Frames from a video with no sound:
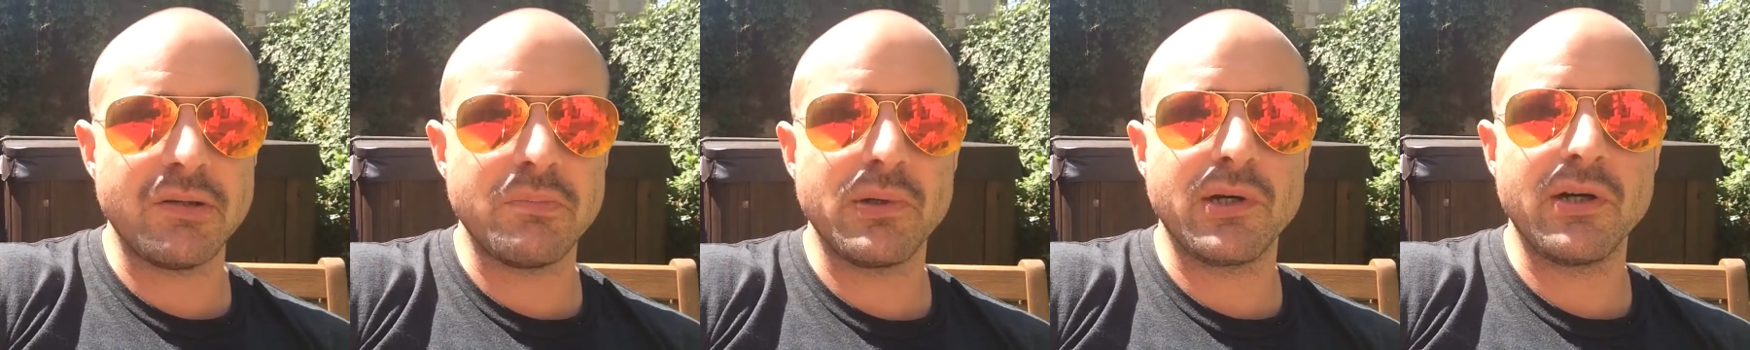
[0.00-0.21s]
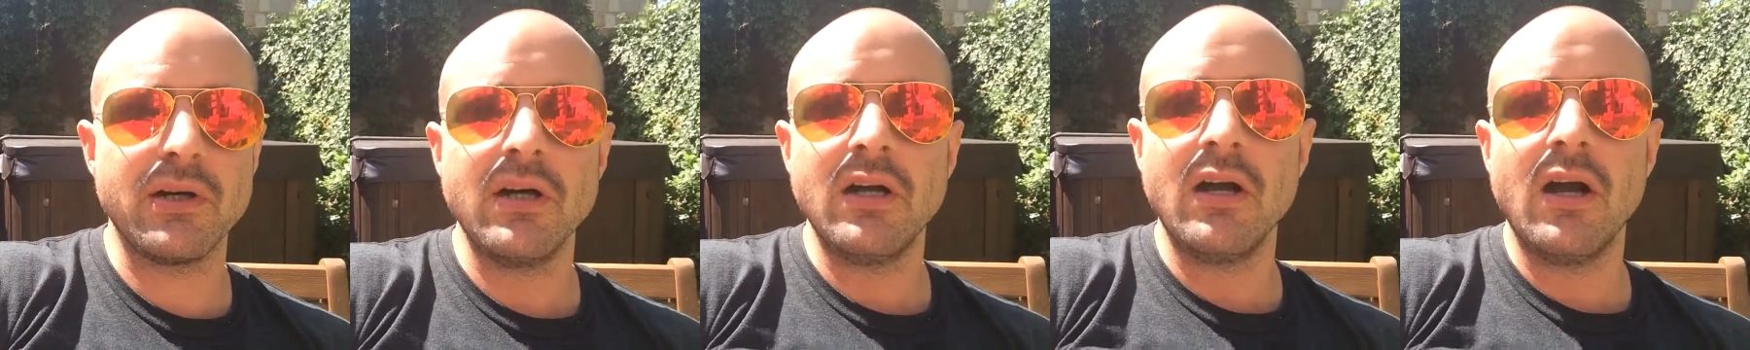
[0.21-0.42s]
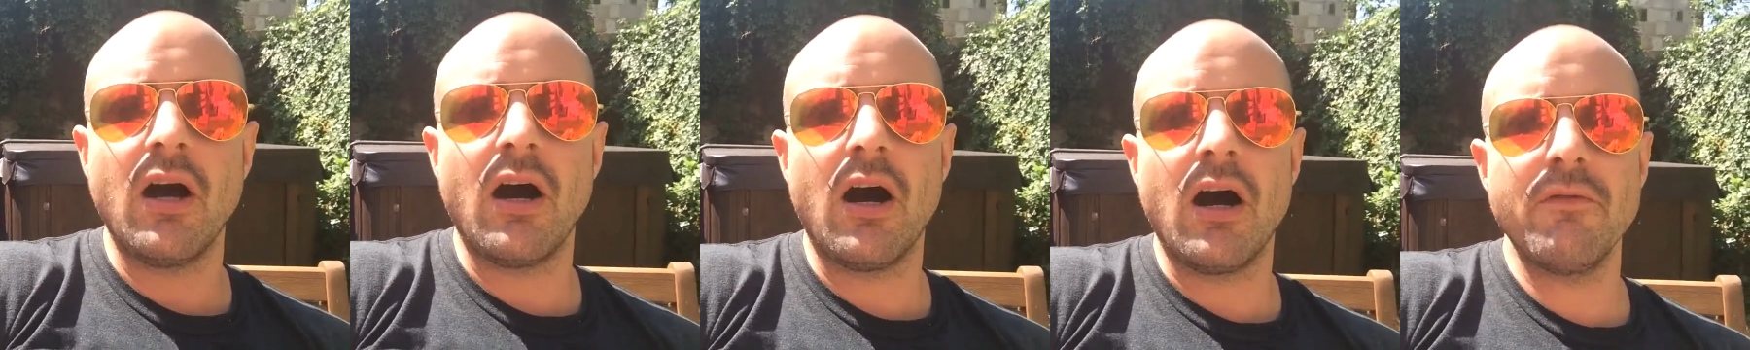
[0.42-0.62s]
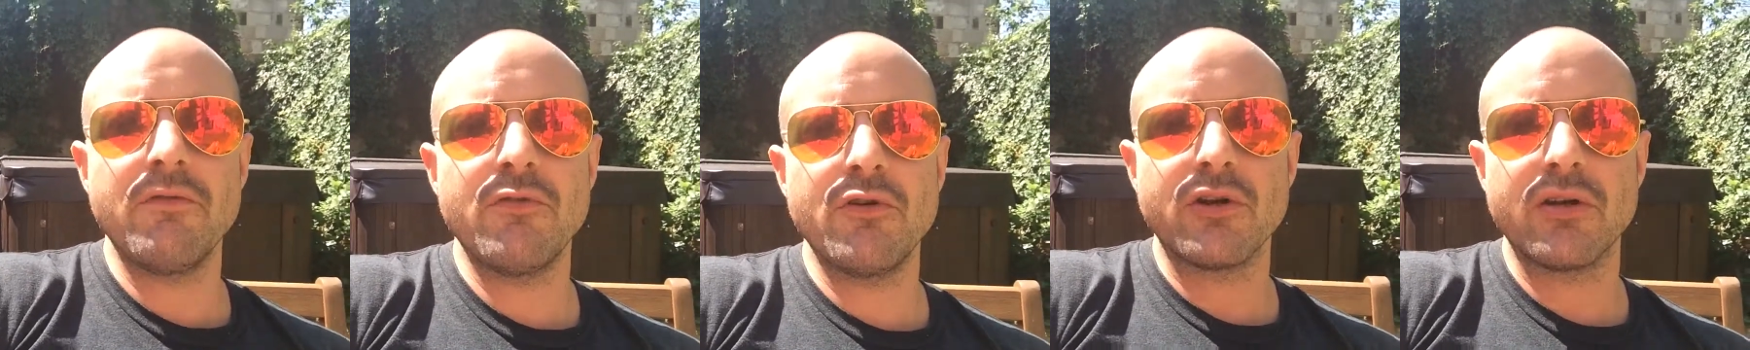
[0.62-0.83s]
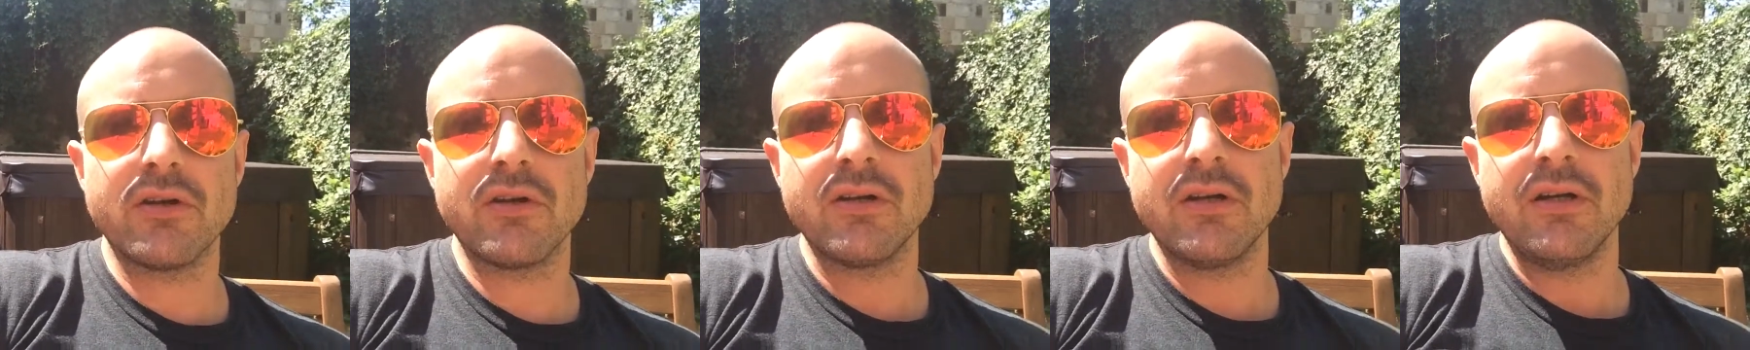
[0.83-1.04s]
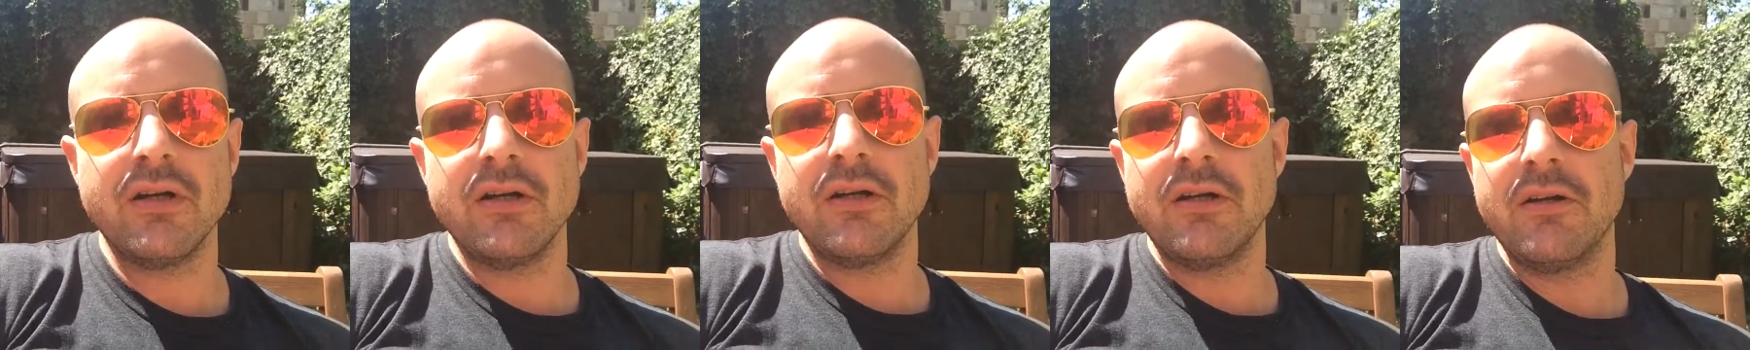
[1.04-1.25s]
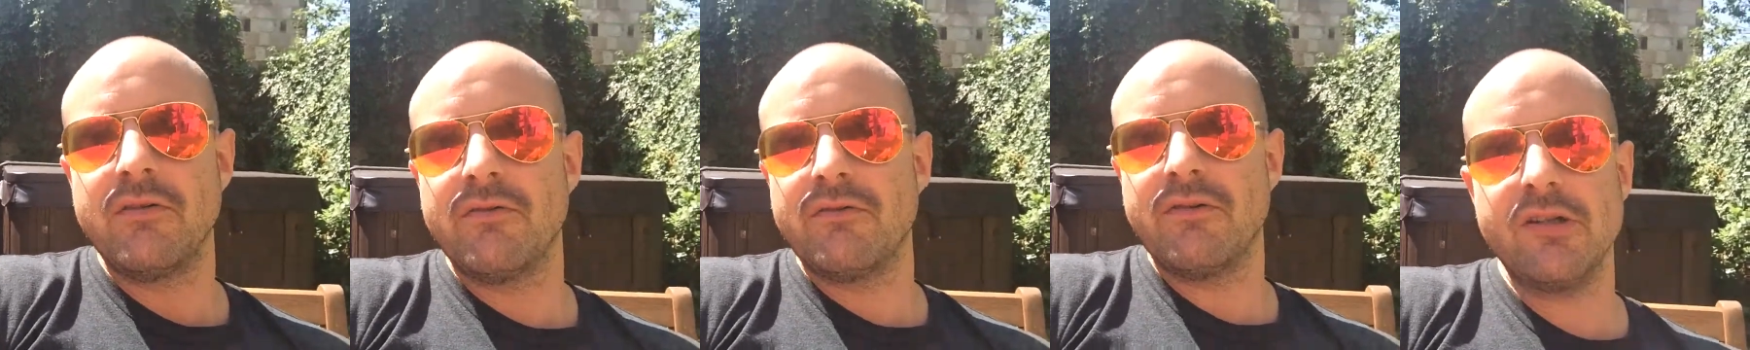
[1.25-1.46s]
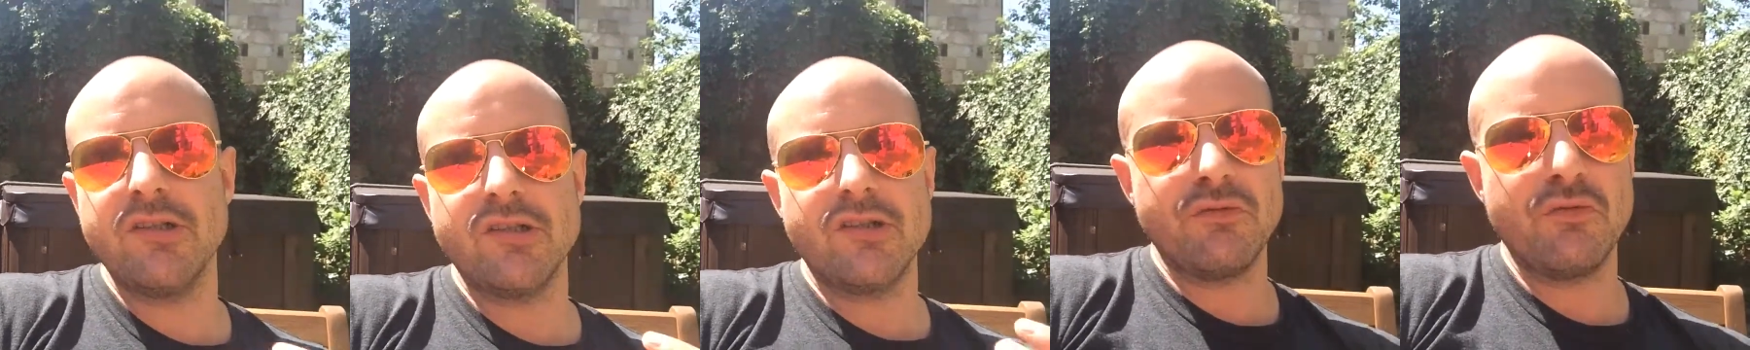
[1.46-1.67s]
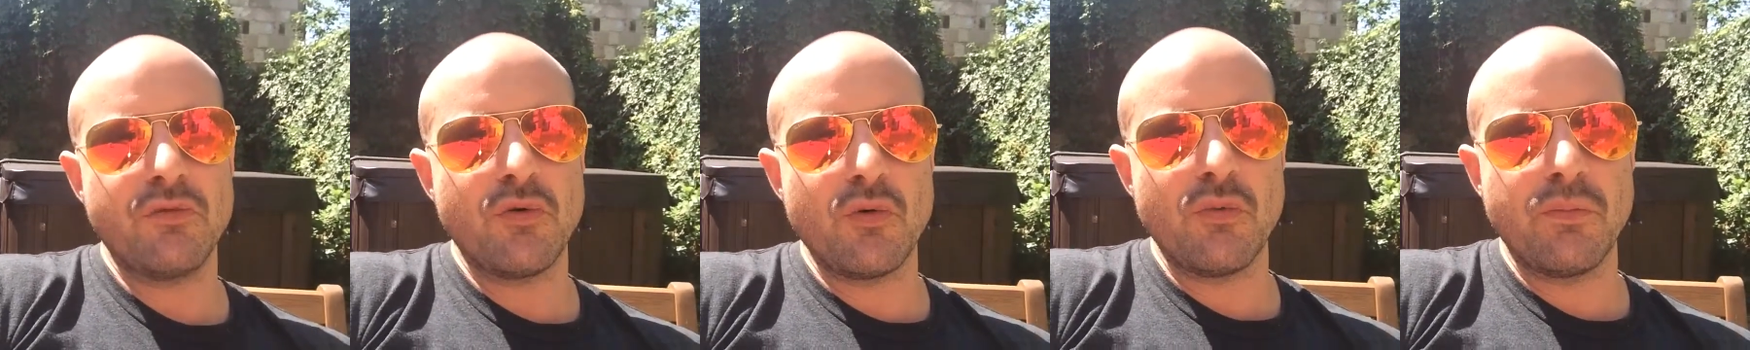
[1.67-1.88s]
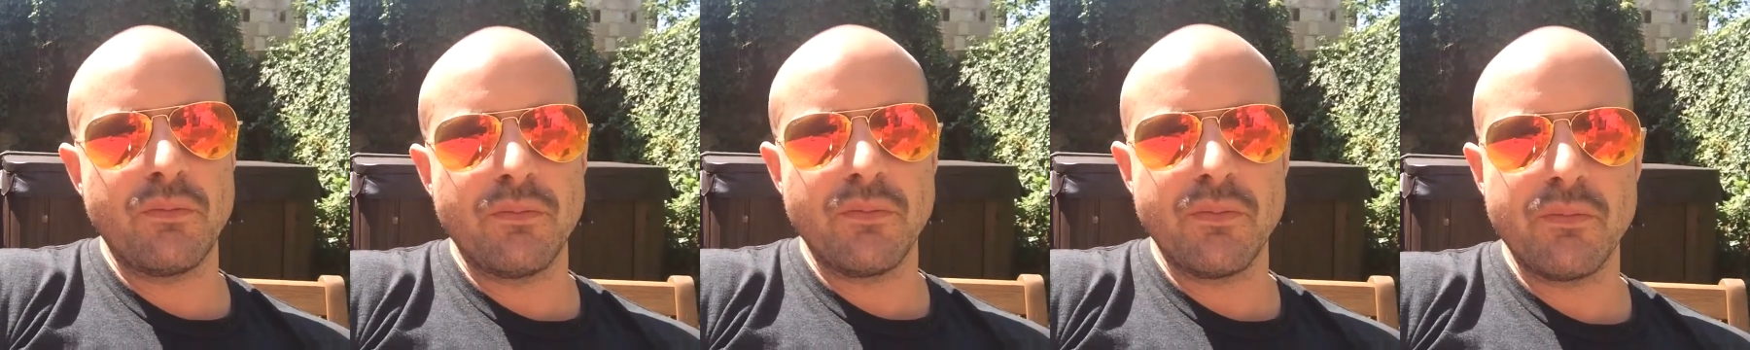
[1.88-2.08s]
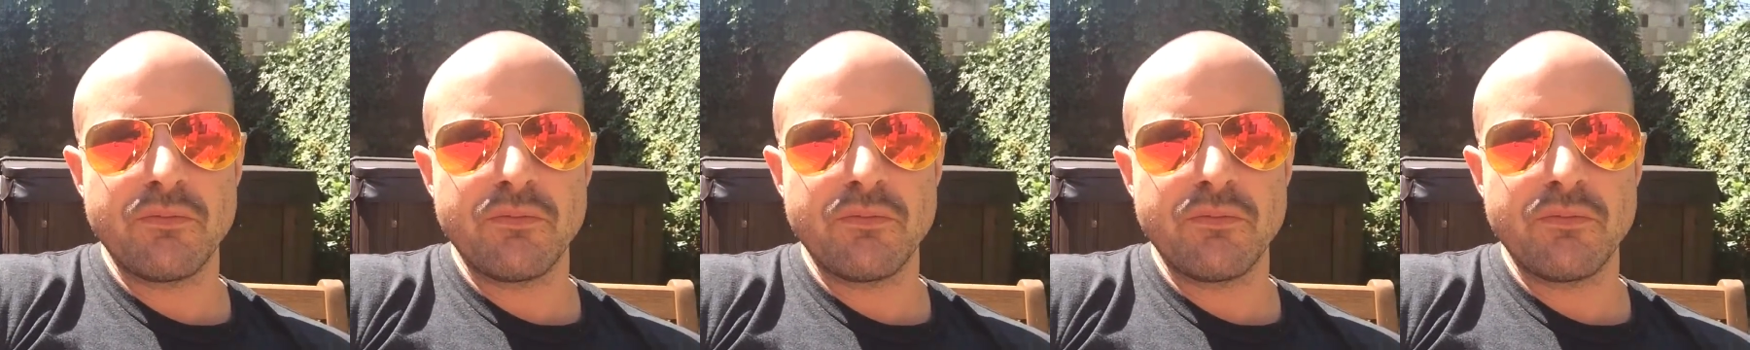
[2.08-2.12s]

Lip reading: But I've got to, first of all,